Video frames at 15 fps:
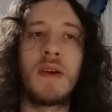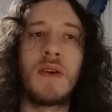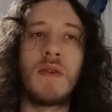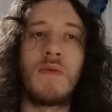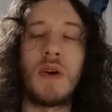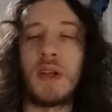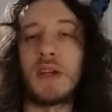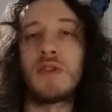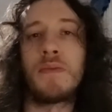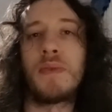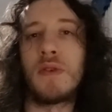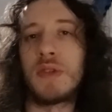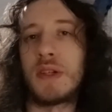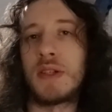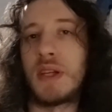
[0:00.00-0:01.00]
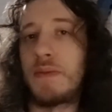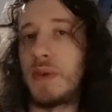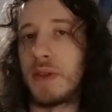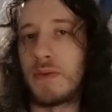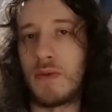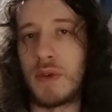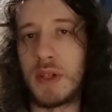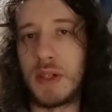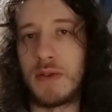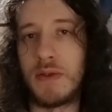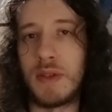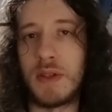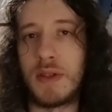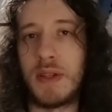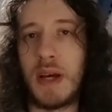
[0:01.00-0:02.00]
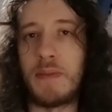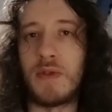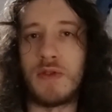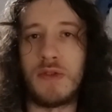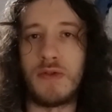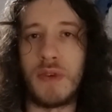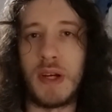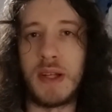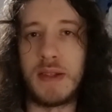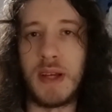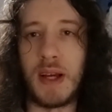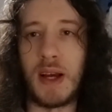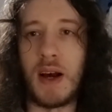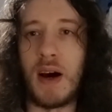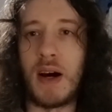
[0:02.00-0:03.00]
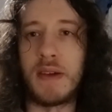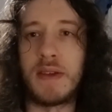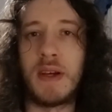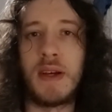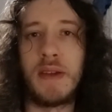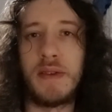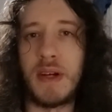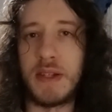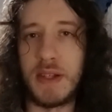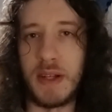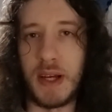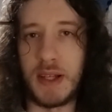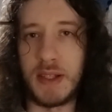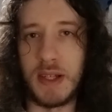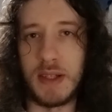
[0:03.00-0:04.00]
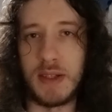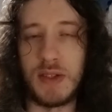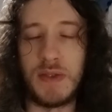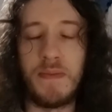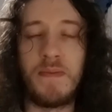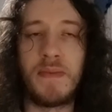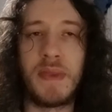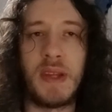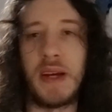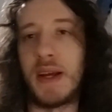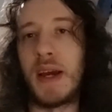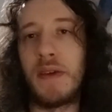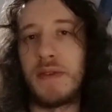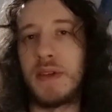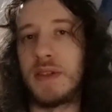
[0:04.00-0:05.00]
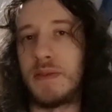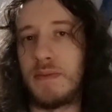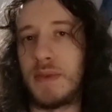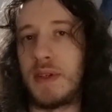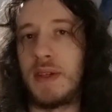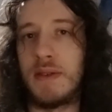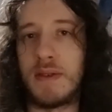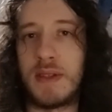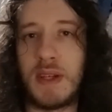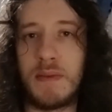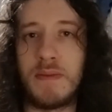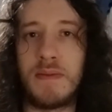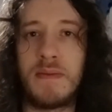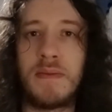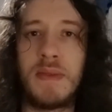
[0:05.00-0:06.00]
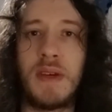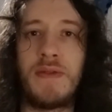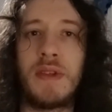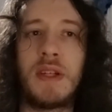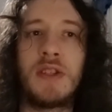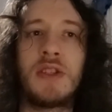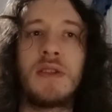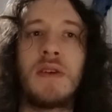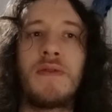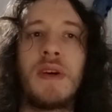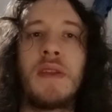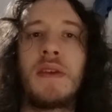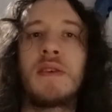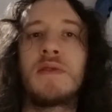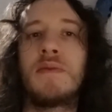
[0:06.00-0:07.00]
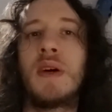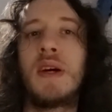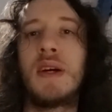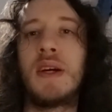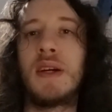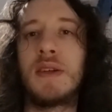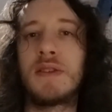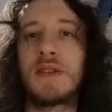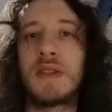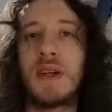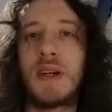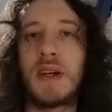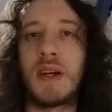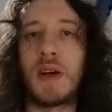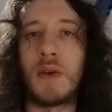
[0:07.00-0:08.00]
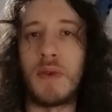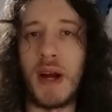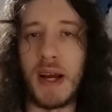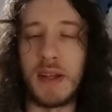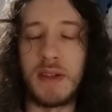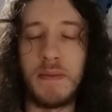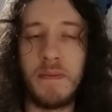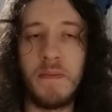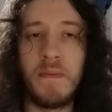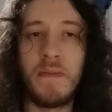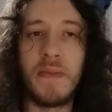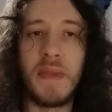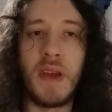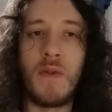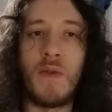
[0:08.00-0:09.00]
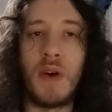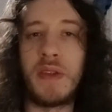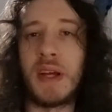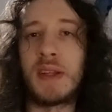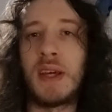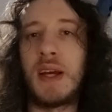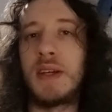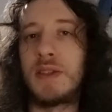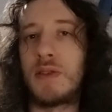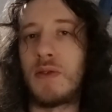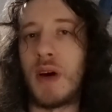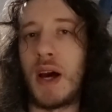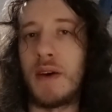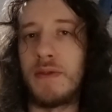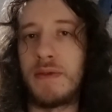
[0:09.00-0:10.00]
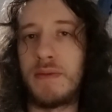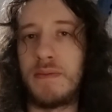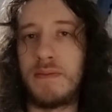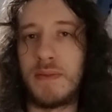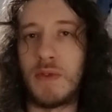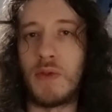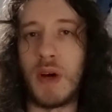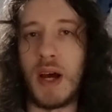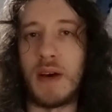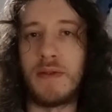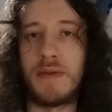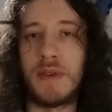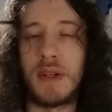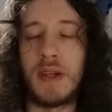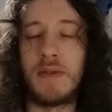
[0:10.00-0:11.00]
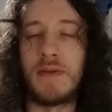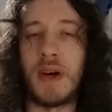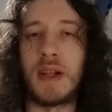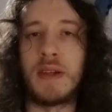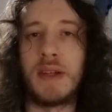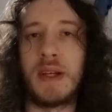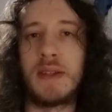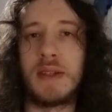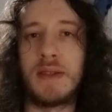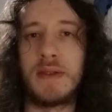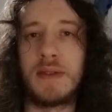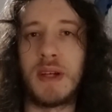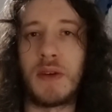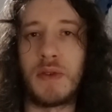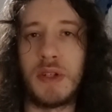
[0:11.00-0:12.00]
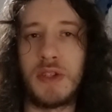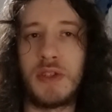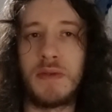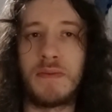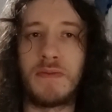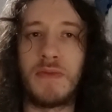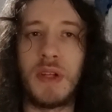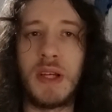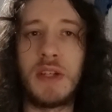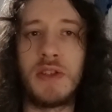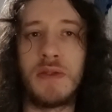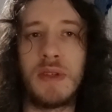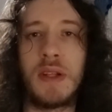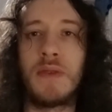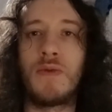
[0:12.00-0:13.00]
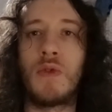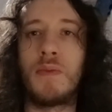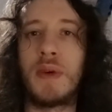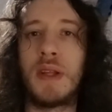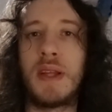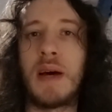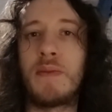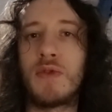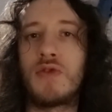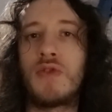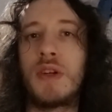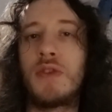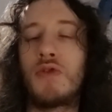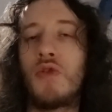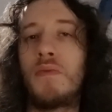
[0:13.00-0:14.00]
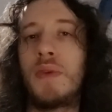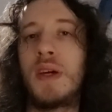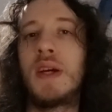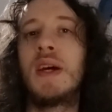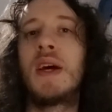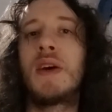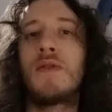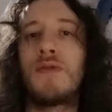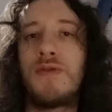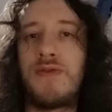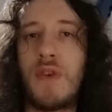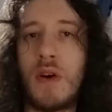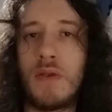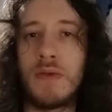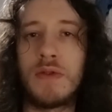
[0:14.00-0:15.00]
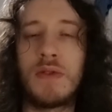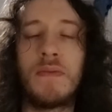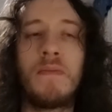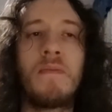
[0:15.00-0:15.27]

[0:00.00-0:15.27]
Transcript: Well, let's suppose that someone were to demonstrate that God doesn't exist, that atheism, in some definition of atheism, is correct. Well, in that case, you will have invalidated the Christian religion. It will be demonstrated to be false.